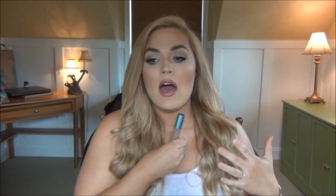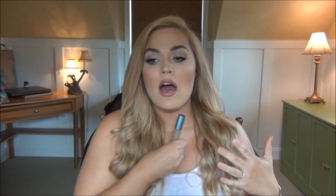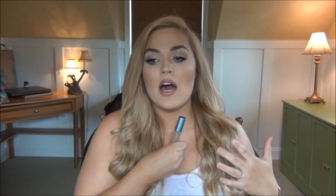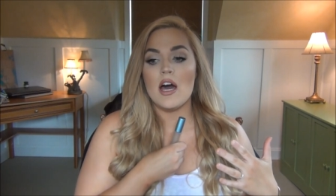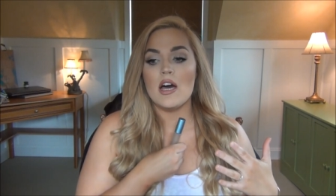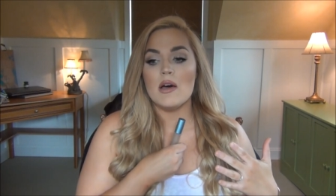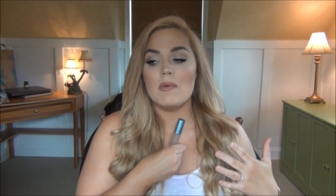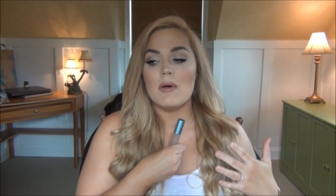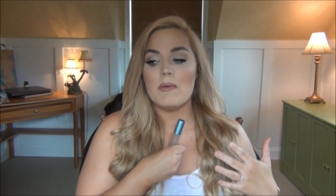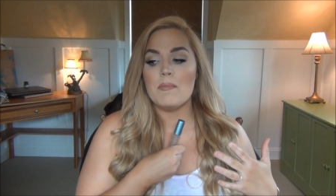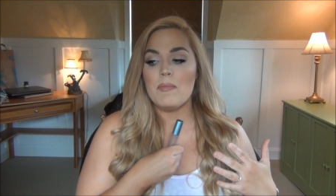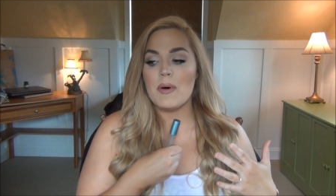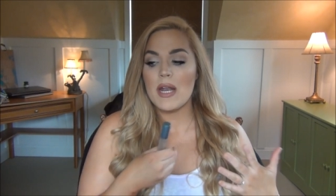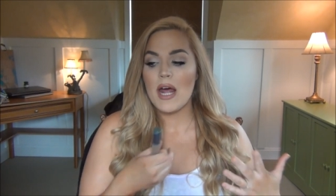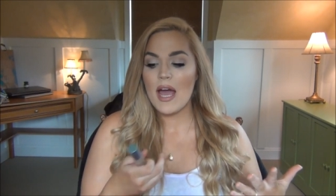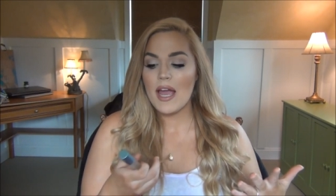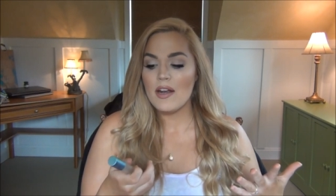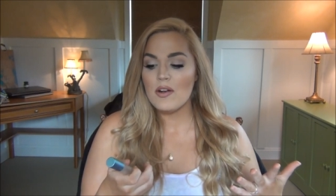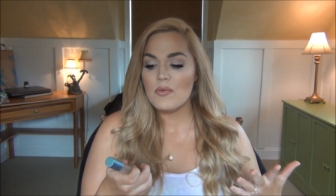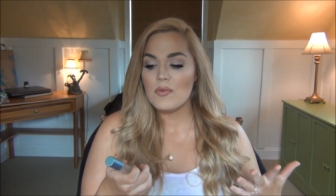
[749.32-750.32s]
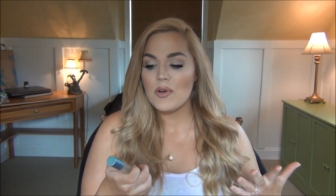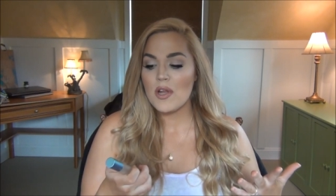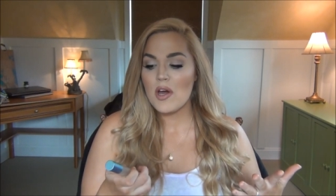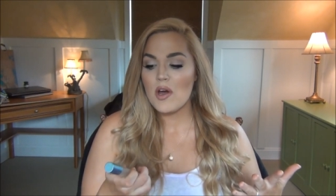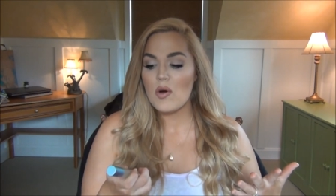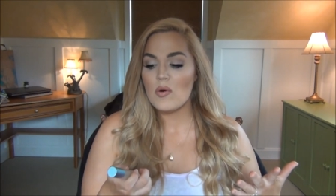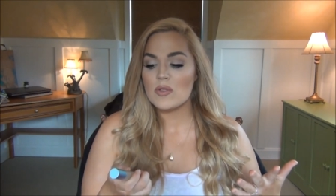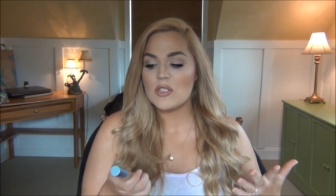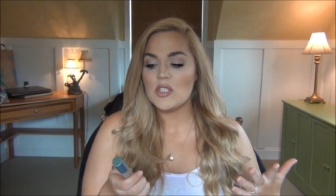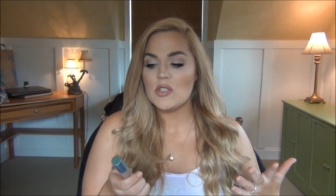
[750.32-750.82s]
But I don't
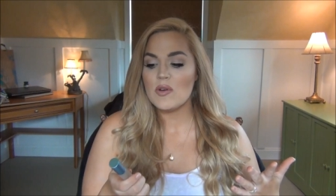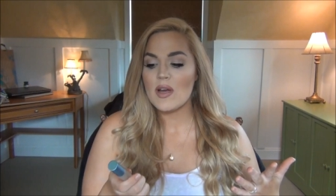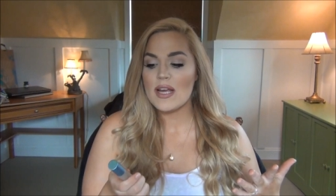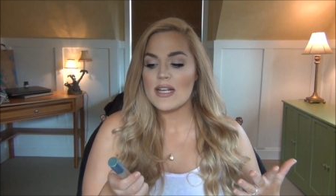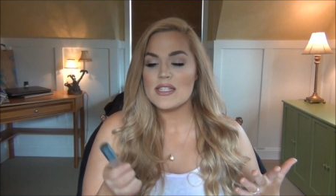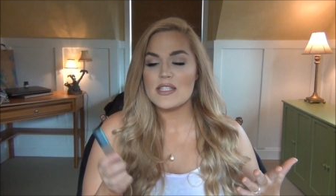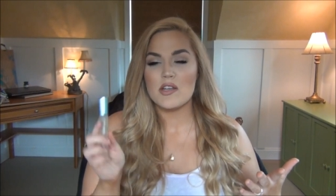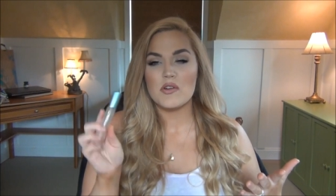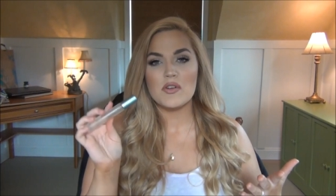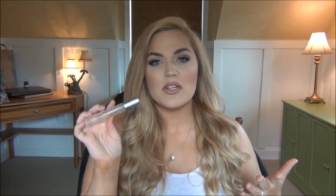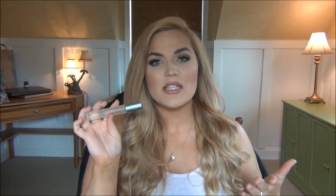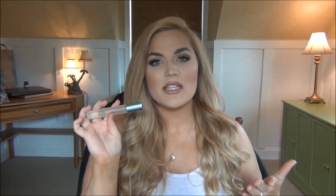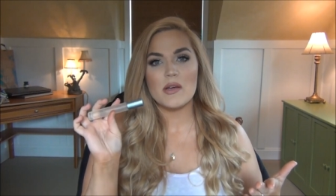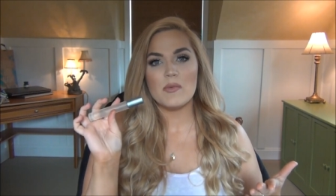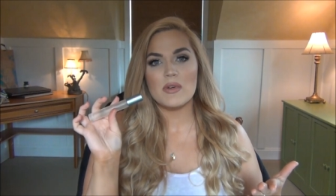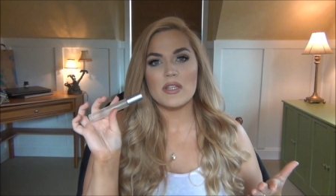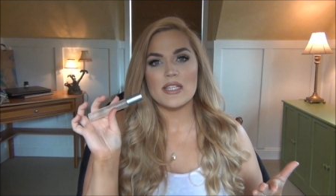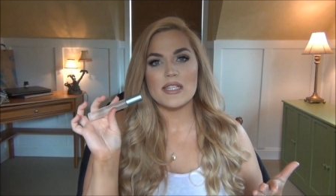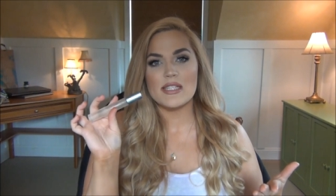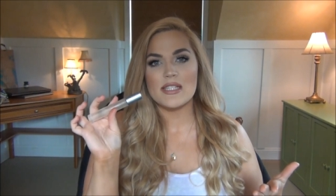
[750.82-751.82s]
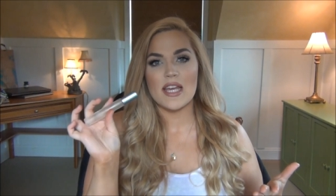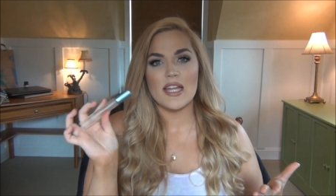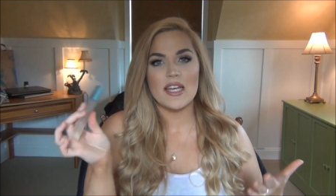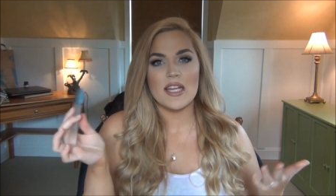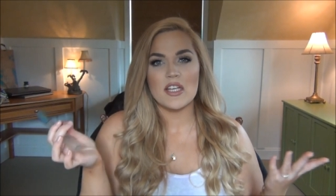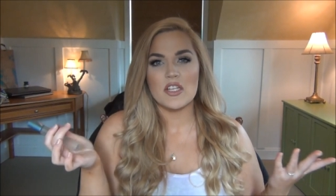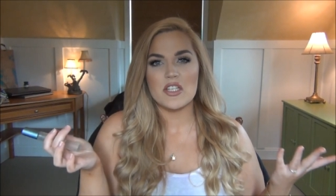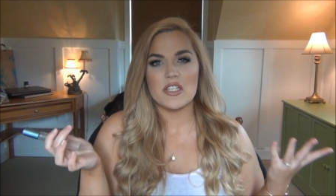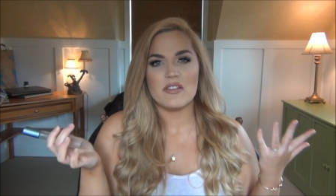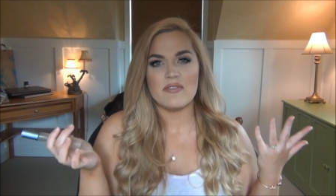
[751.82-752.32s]
know. Do you guys notice that with this scent,
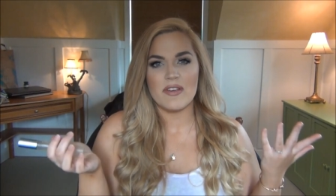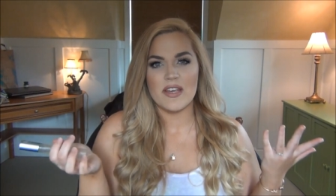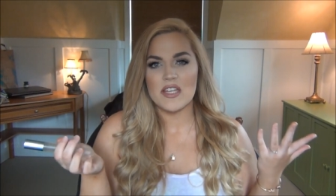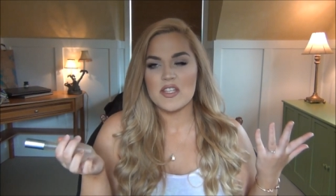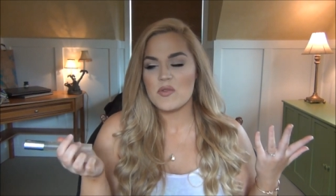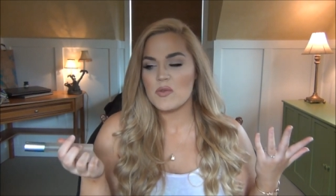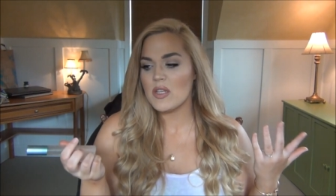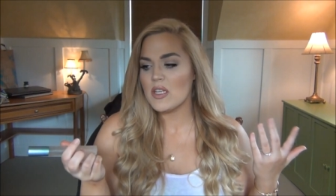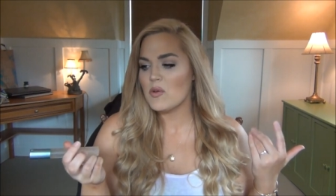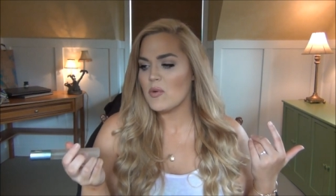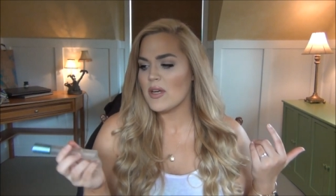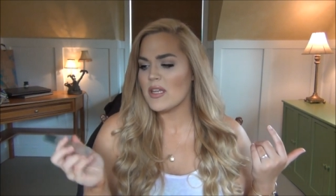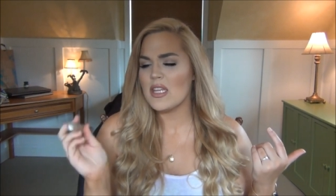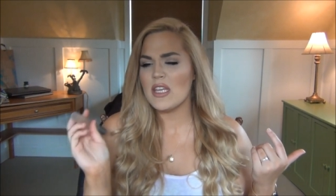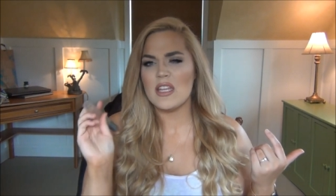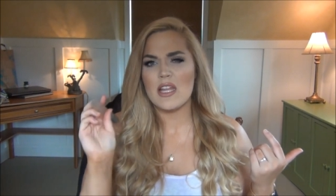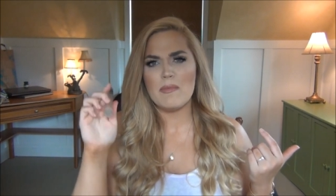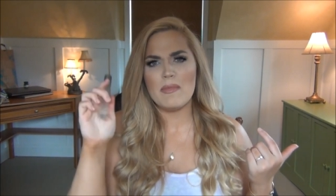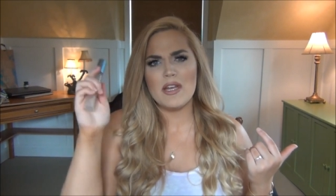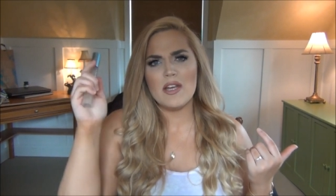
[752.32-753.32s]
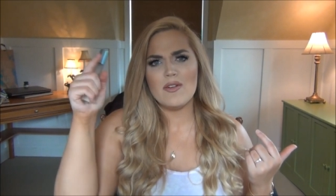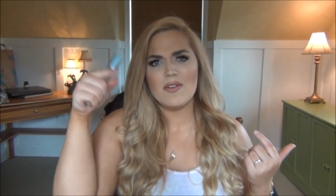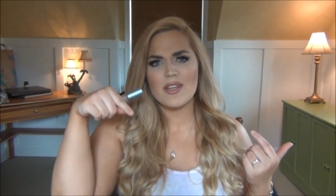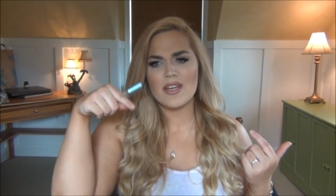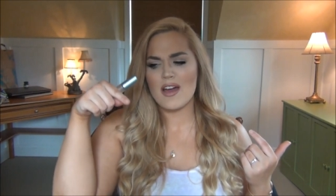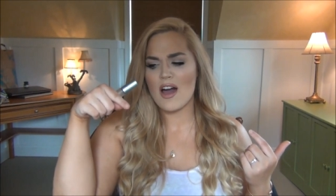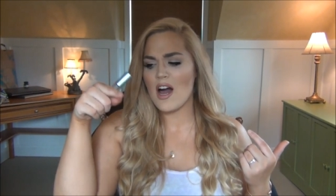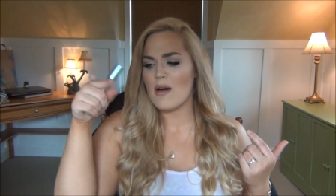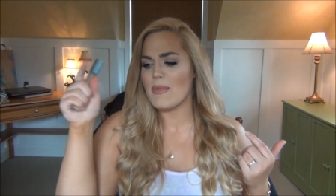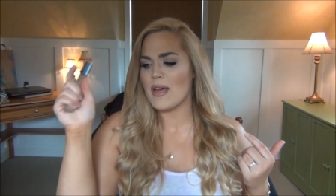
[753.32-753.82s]
it just fades really quickly? Let me know in the
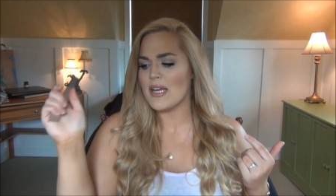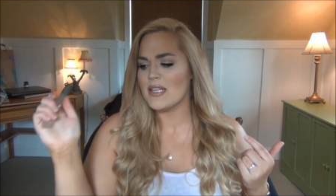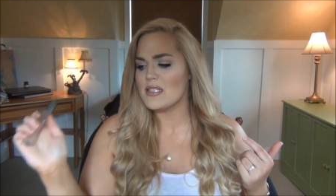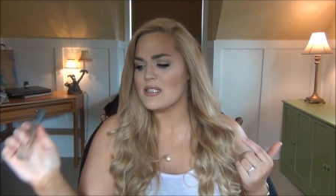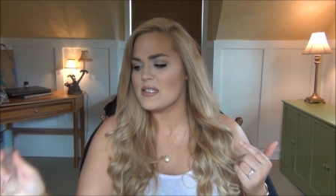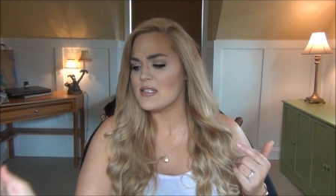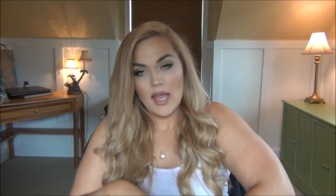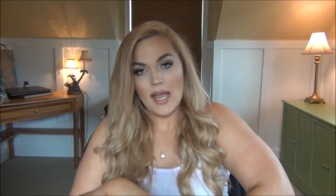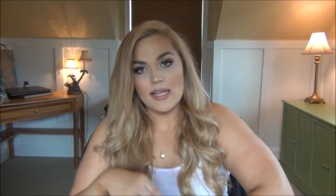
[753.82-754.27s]
comments.